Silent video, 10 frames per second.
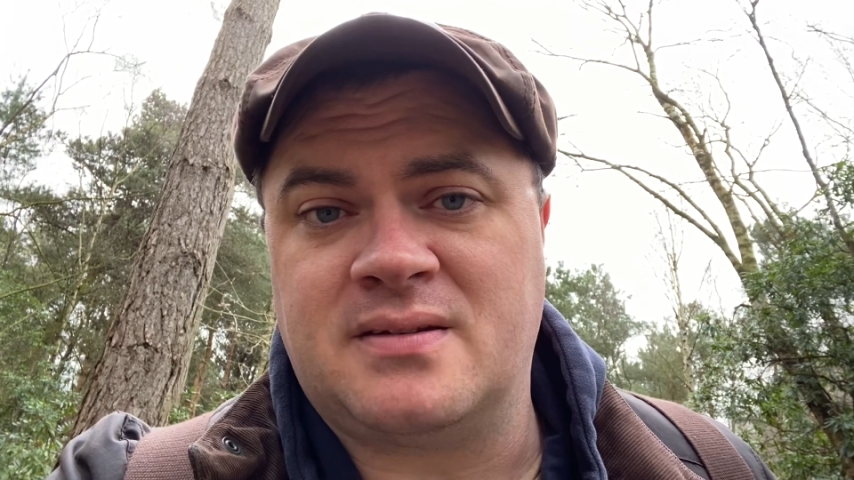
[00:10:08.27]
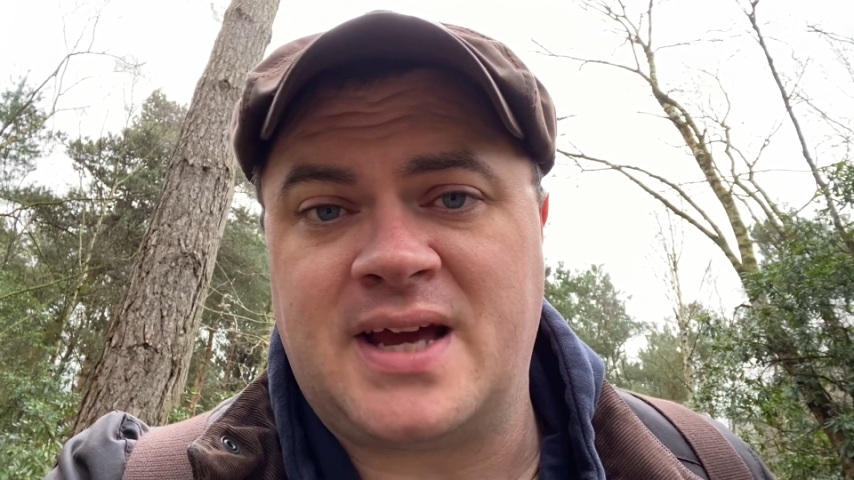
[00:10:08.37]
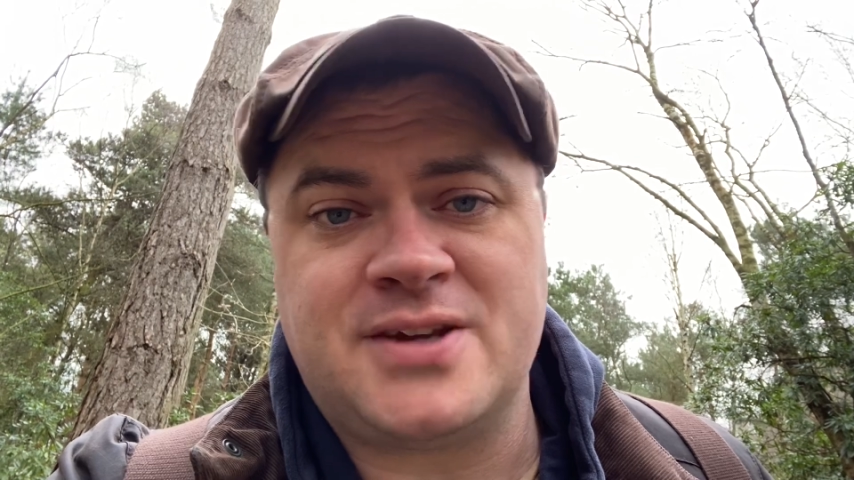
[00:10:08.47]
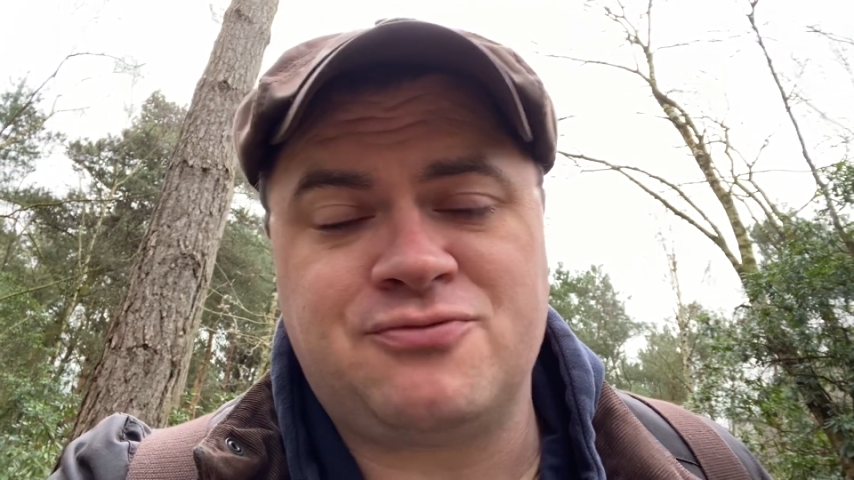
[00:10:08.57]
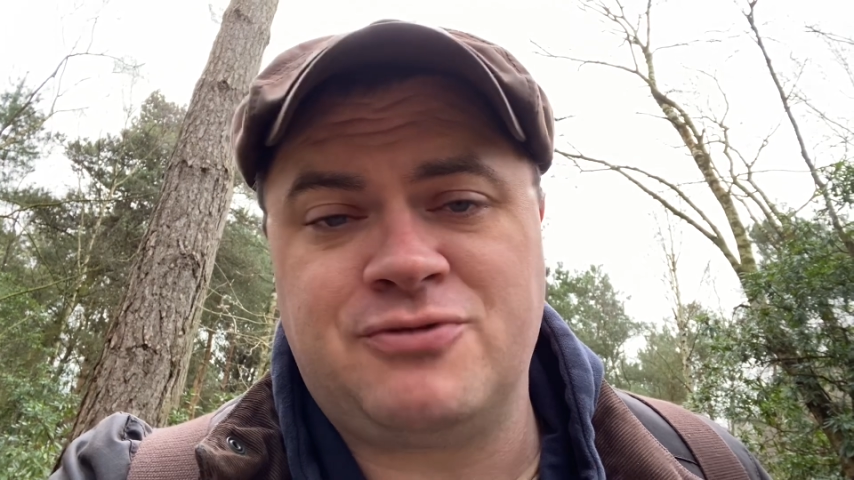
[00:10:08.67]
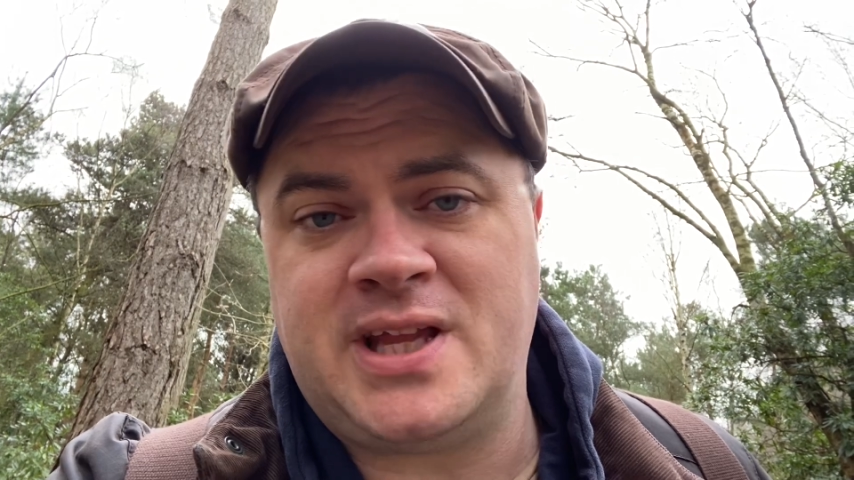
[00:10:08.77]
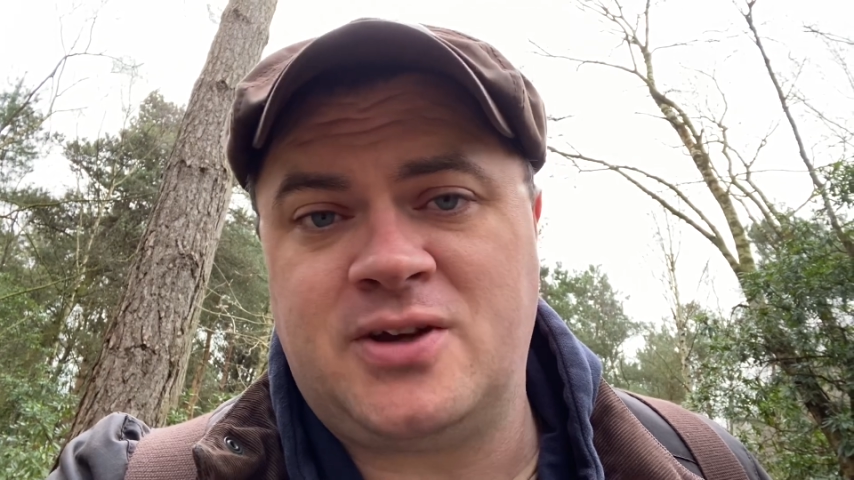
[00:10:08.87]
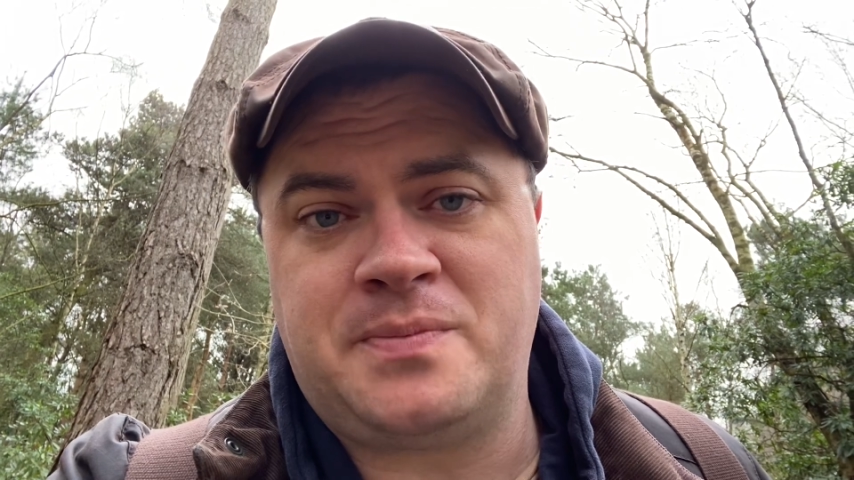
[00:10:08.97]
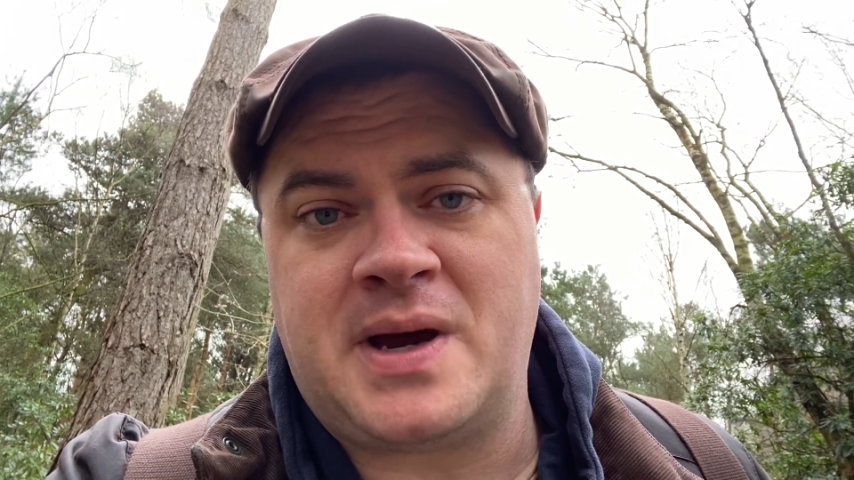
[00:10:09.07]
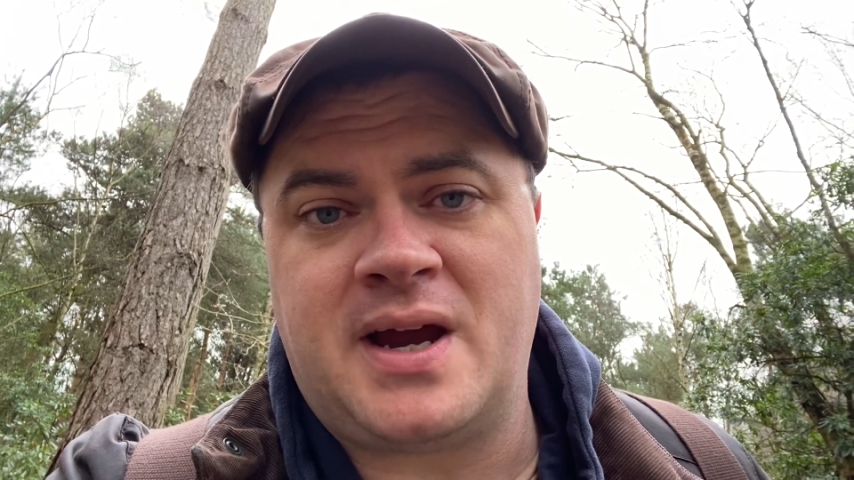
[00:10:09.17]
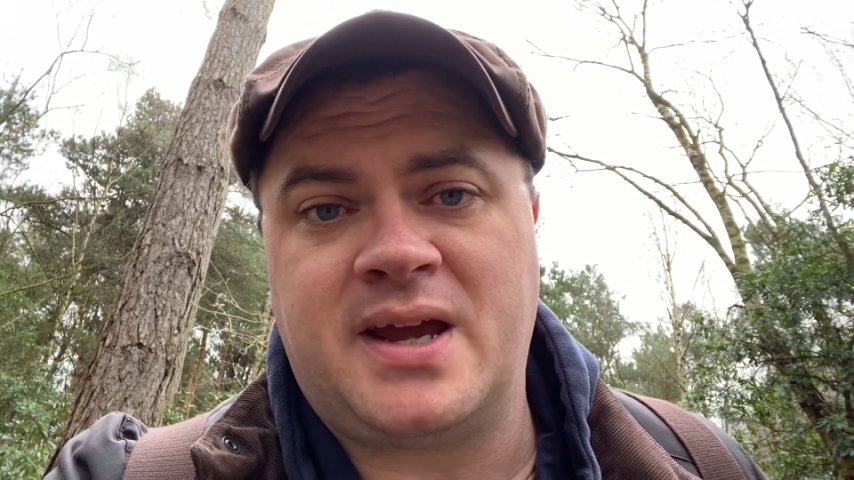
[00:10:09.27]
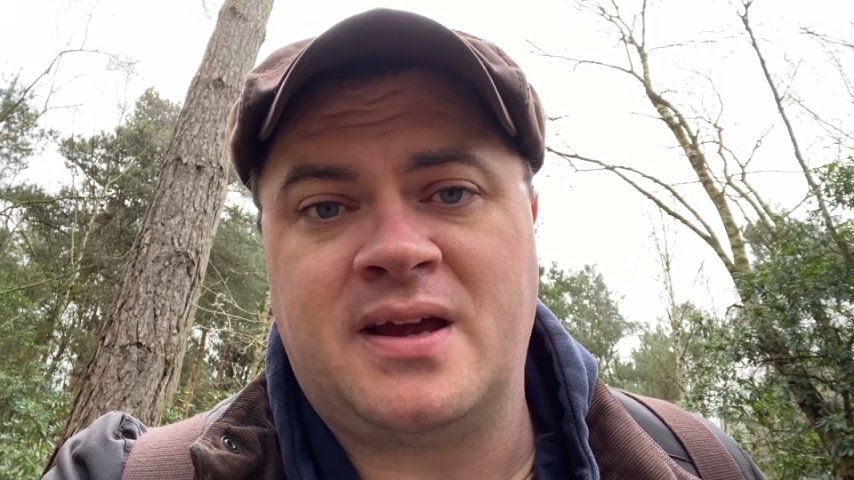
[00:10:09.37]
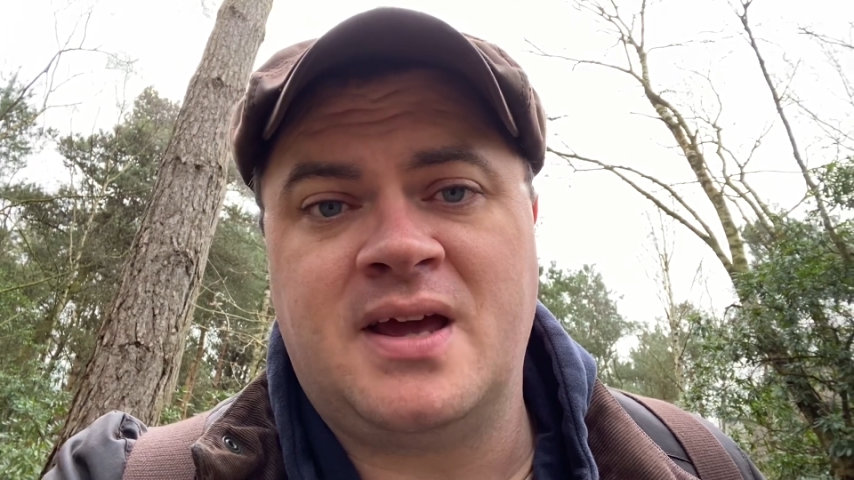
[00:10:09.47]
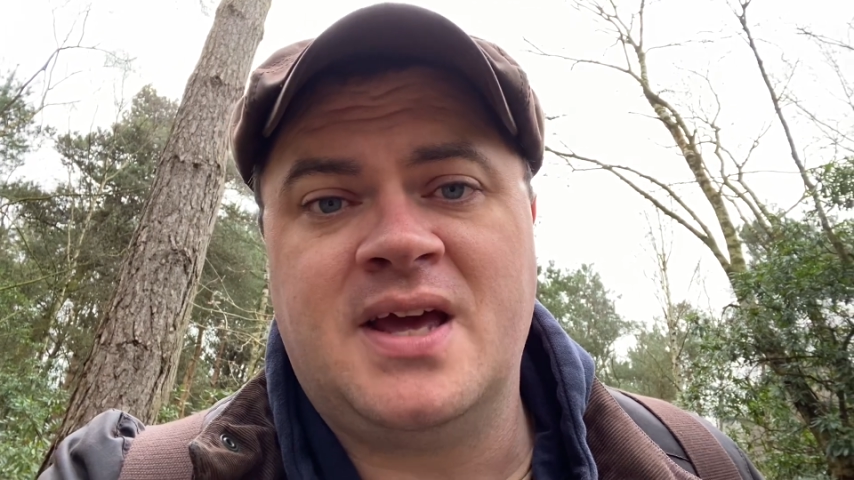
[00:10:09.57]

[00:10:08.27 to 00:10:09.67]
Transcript: That is really good buying.